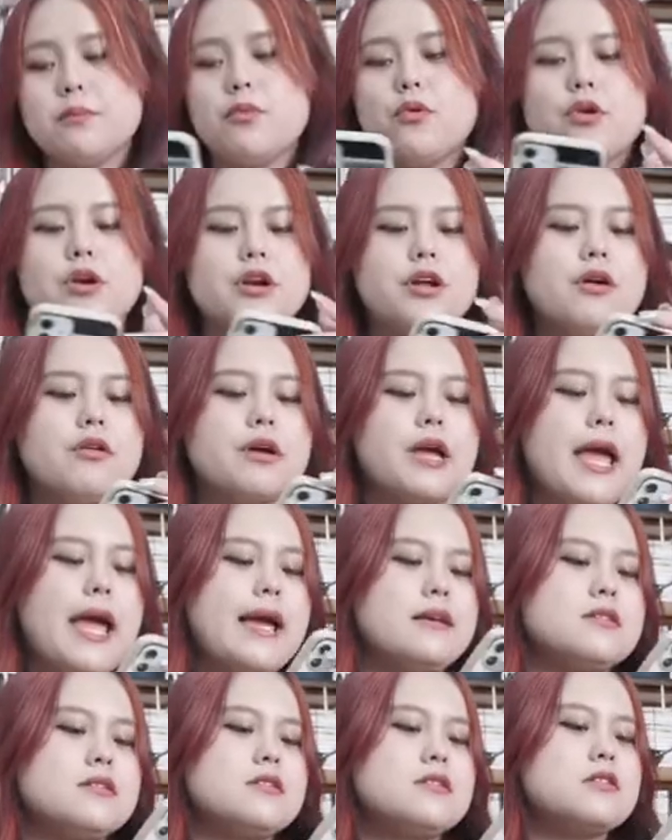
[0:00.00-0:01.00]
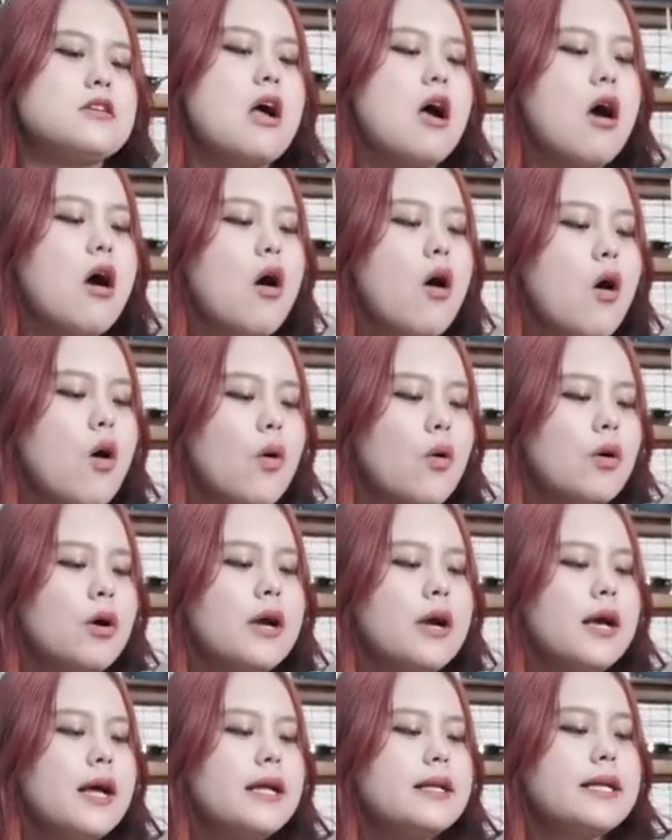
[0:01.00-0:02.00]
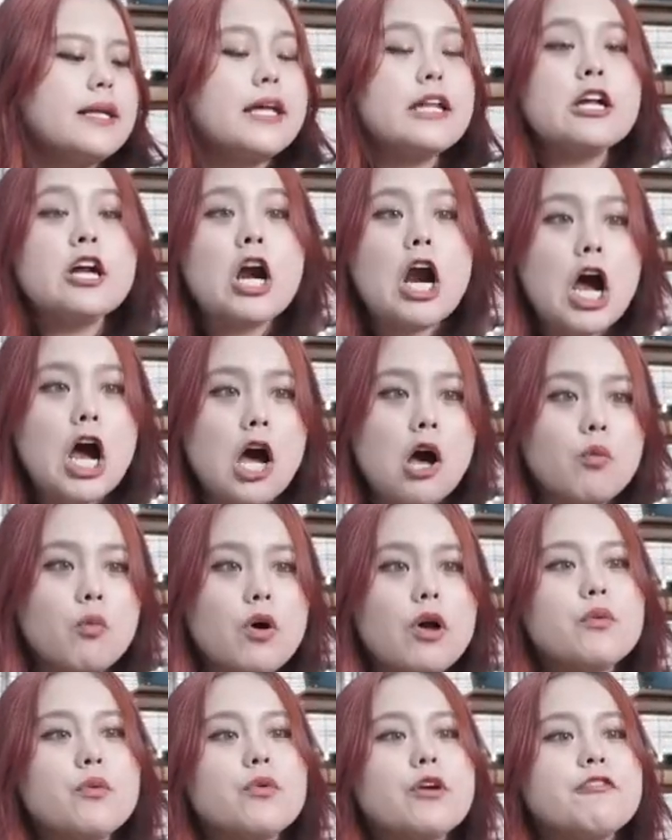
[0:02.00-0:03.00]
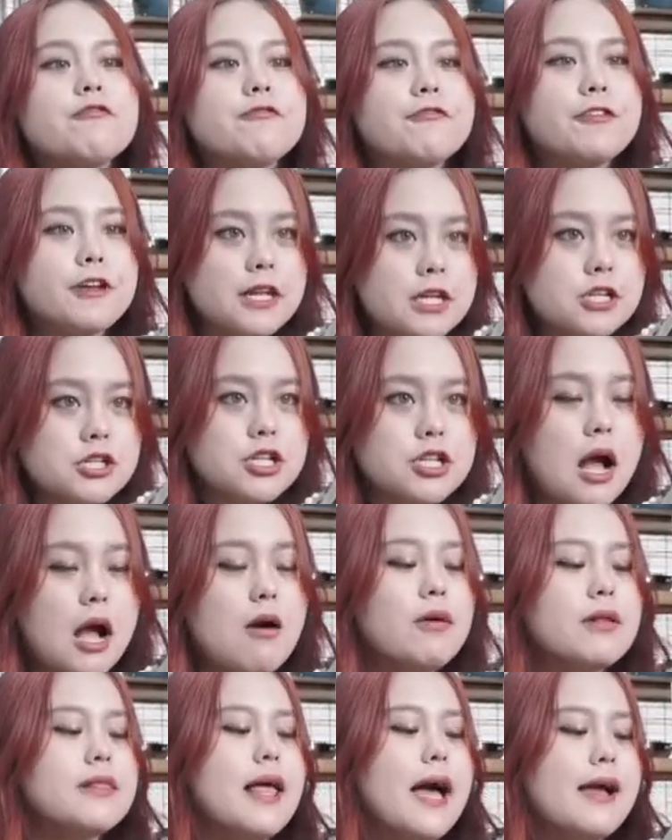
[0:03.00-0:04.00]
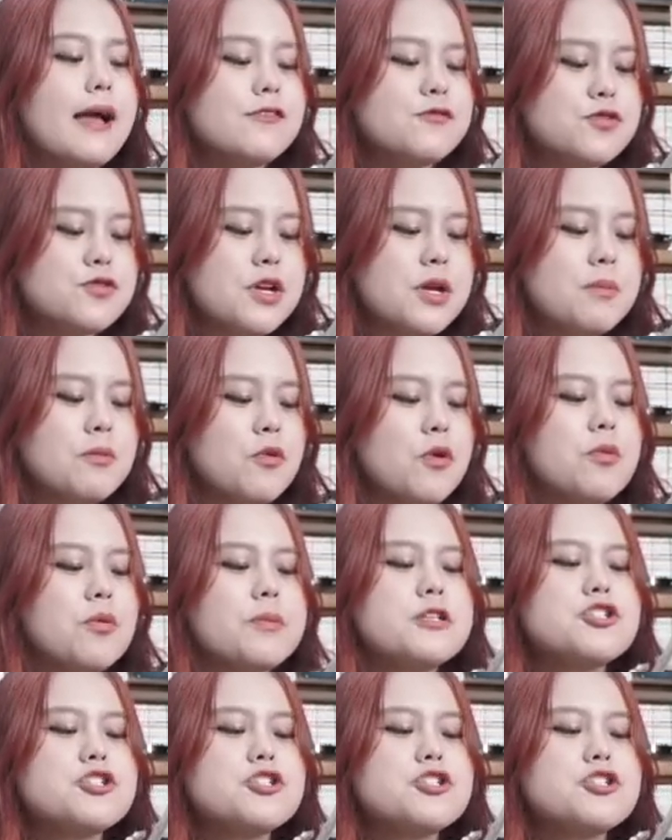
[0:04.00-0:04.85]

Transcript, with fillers: board. Okay, so later on when we finish our live stream, we'll be